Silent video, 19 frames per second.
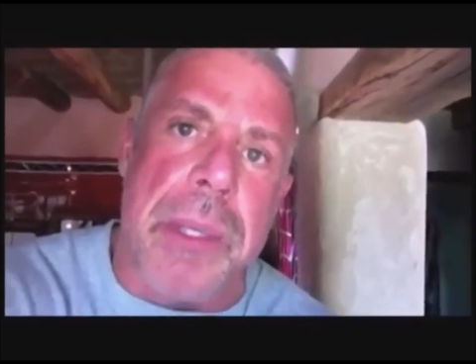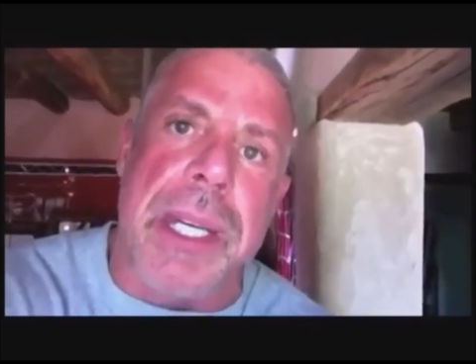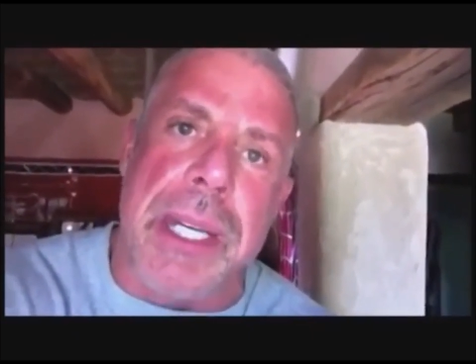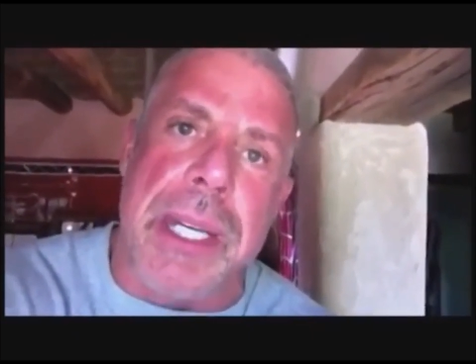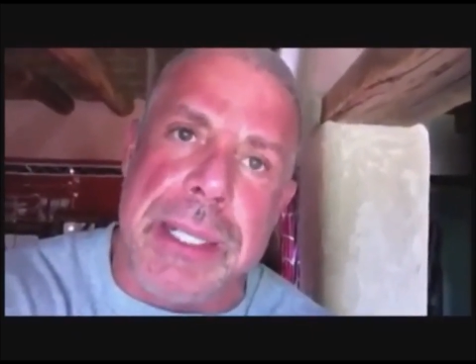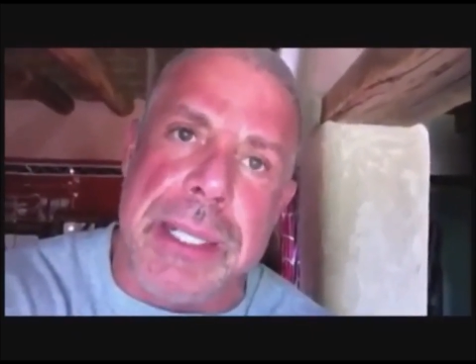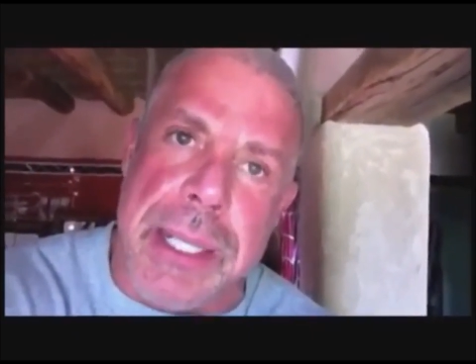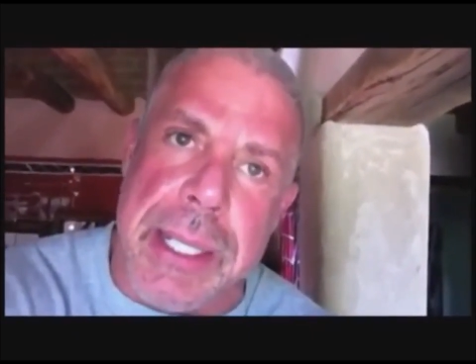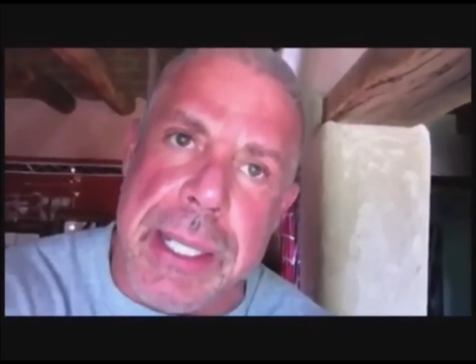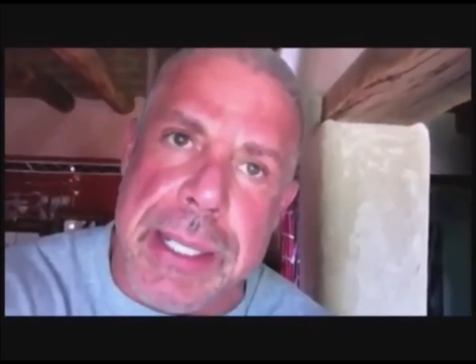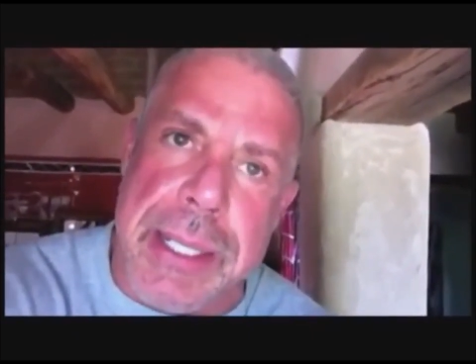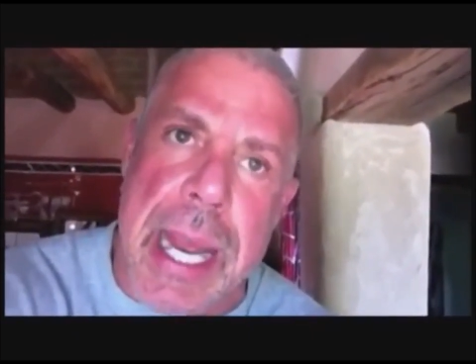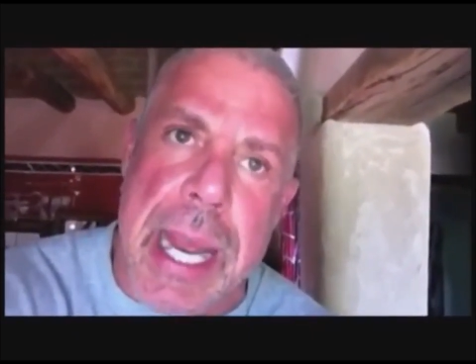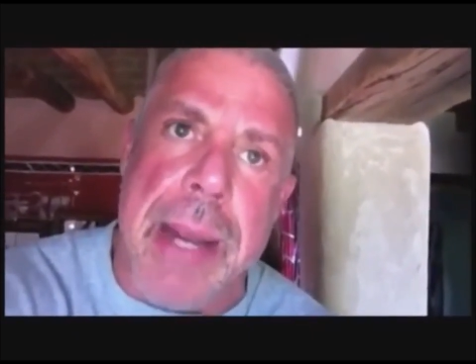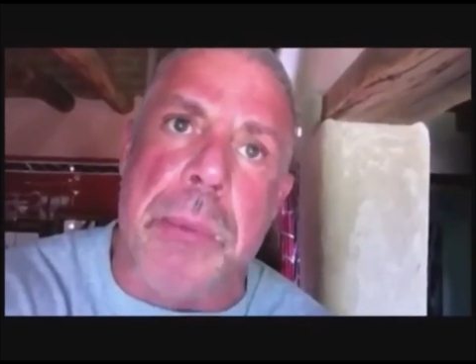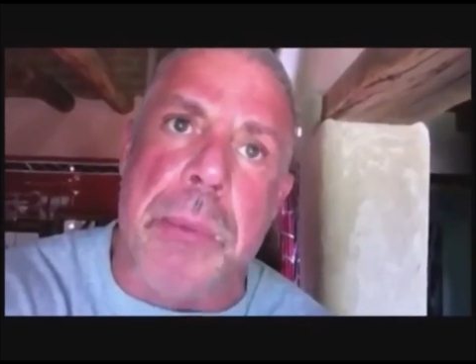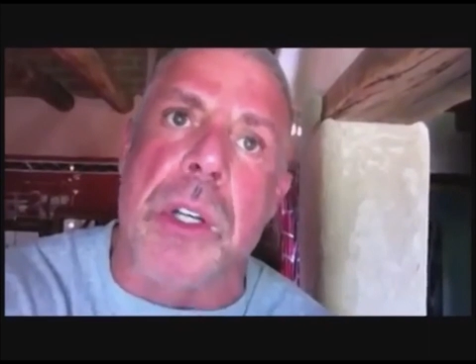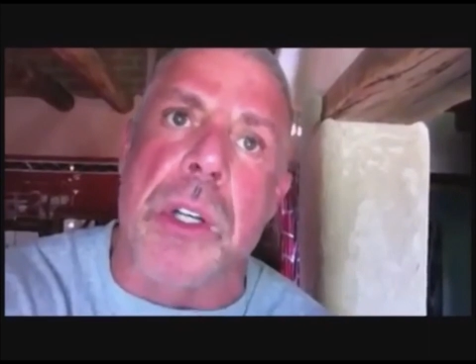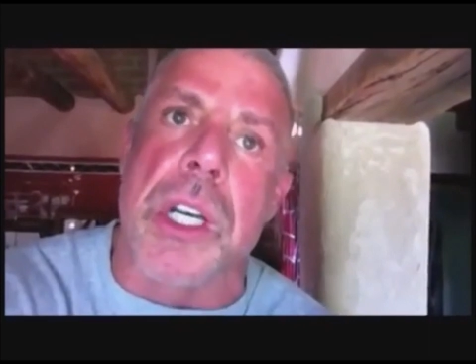you get to the
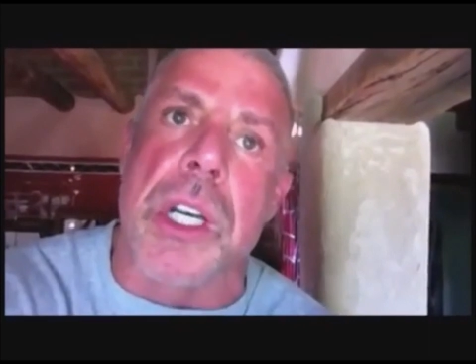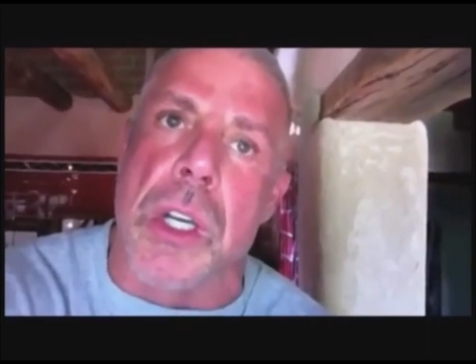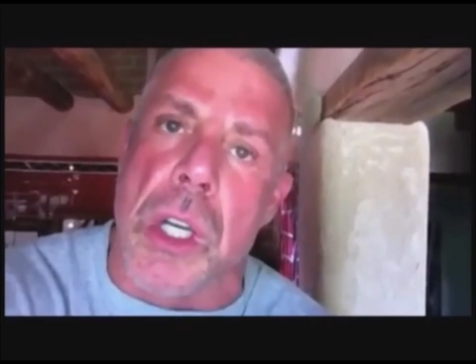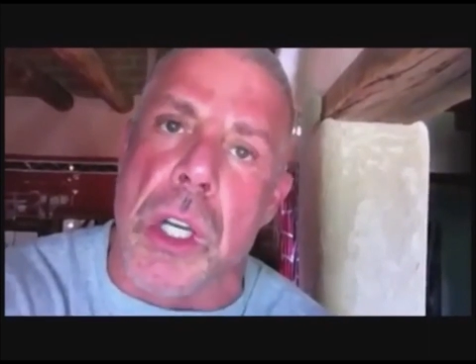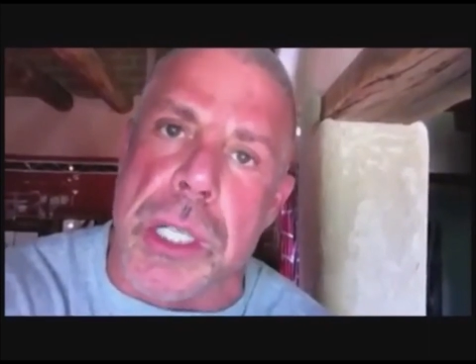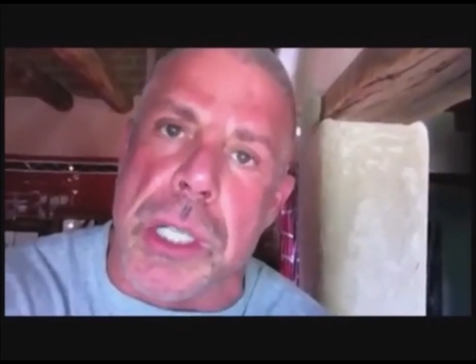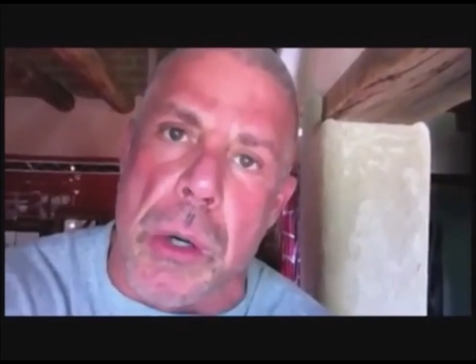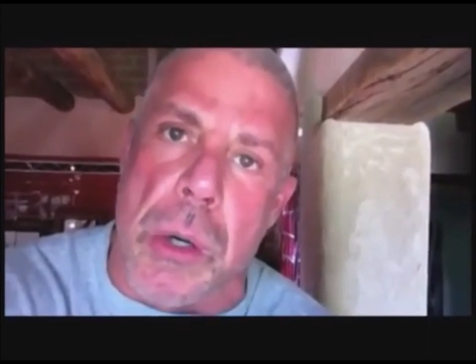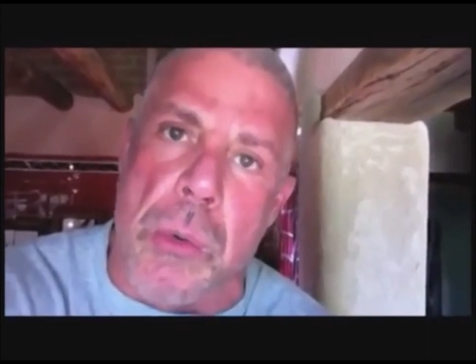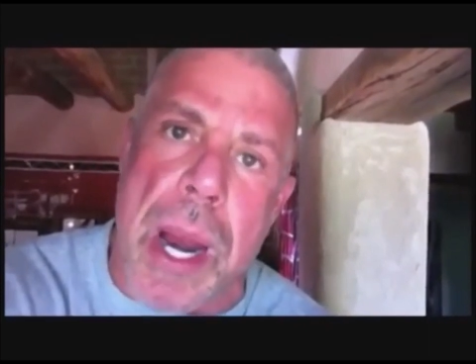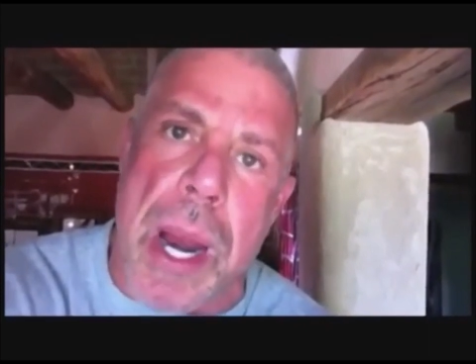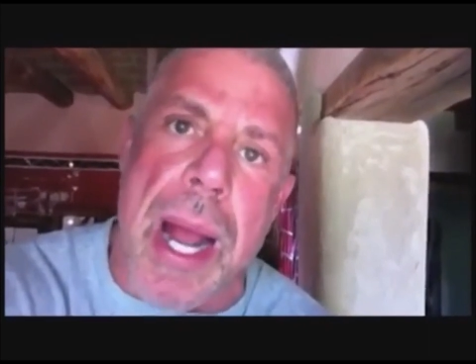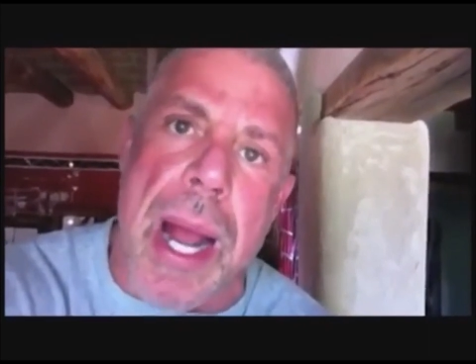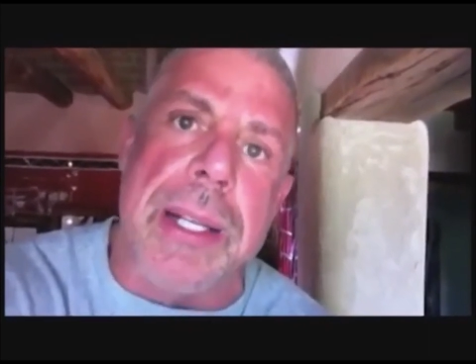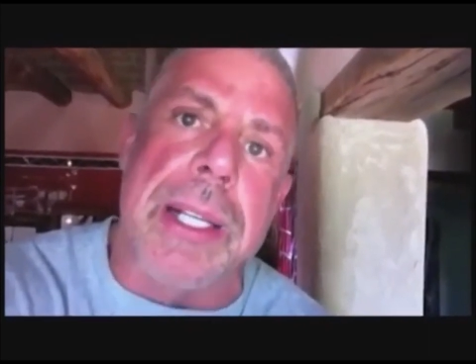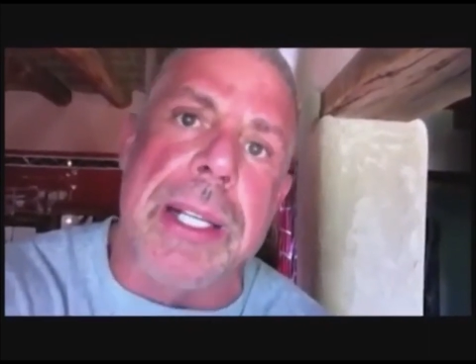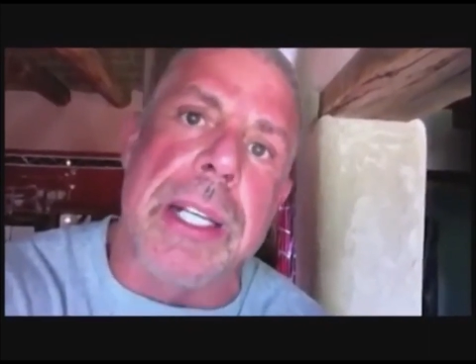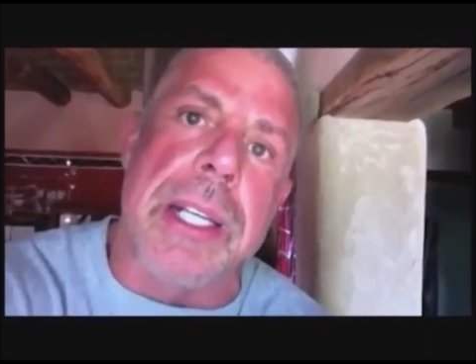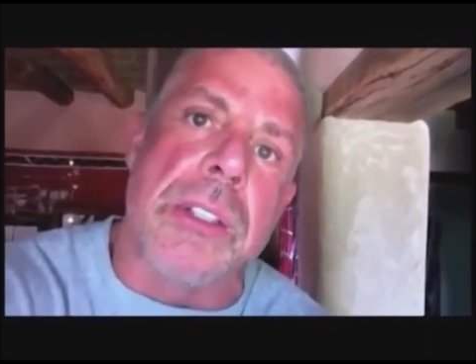table and you look
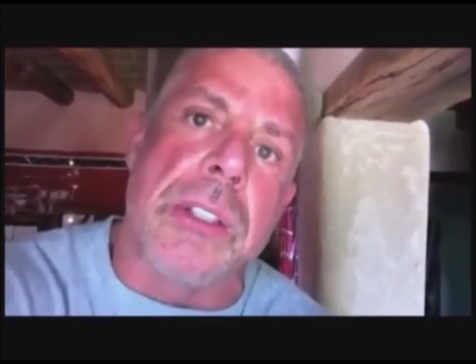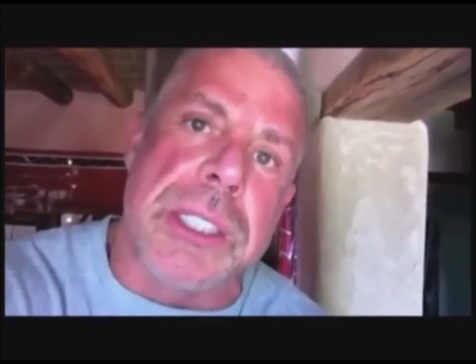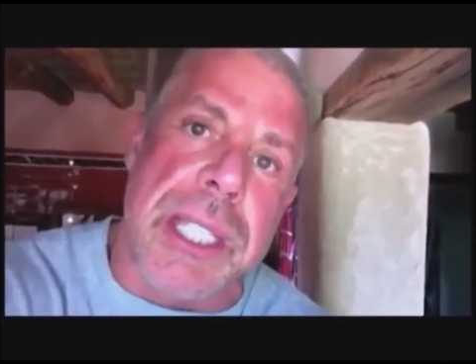around and you